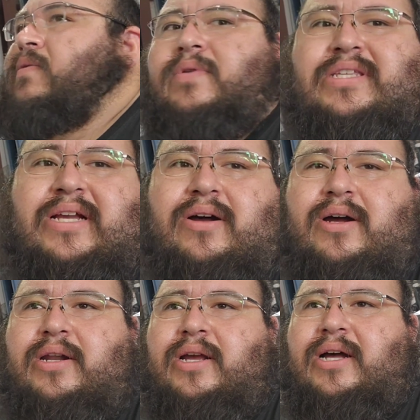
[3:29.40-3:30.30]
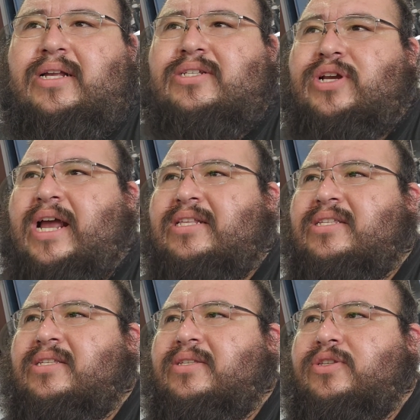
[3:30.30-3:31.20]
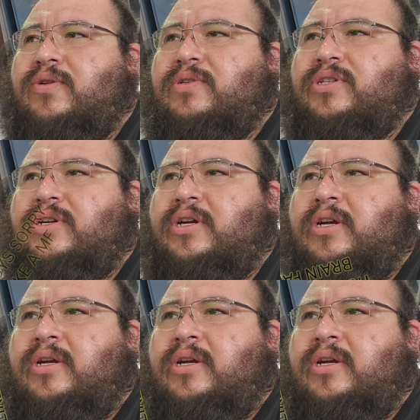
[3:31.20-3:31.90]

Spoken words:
what's it called? A transducer.